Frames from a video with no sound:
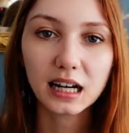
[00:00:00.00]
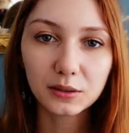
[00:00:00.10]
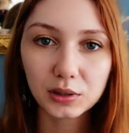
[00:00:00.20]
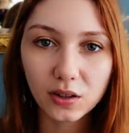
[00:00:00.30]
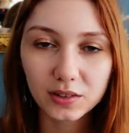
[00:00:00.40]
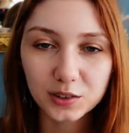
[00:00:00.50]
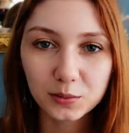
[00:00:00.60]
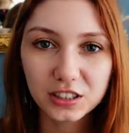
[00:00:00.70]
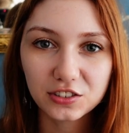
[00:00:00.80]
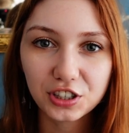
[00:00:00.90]
I will also
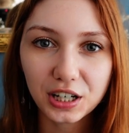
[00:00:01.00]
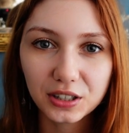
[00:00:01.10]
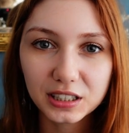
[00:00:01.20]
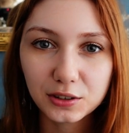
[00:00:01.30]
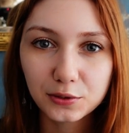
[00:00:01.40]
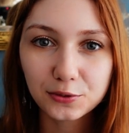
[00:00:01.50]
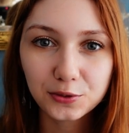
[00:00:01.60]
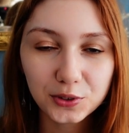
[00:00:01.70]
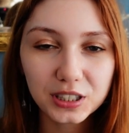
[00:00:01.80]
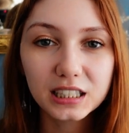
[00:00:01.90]
be sharing a
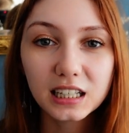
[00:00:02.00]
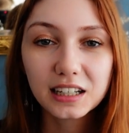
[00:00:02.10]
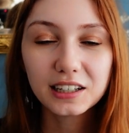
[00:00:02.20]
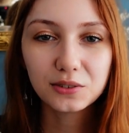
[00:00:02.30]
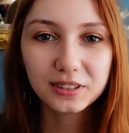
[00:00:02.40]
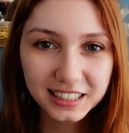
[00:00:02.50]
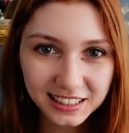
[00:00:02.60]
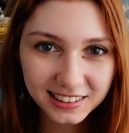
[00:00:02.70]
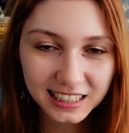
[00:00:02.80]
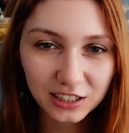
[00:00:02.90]
free
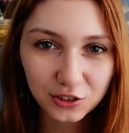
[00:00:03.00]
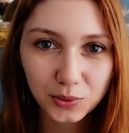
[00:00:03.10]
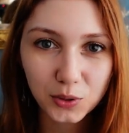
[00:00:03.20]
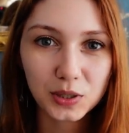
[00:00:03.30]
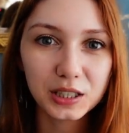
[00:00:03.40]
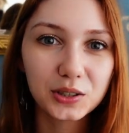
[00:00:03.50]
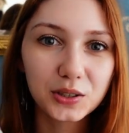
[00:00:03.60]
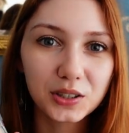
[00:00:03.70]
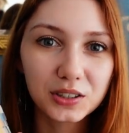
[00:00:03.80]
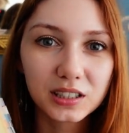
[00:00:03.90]
reading schedule where you
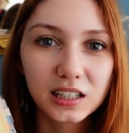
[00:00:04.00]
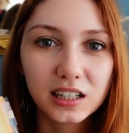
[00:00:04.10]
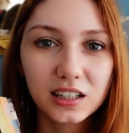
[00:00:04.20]
can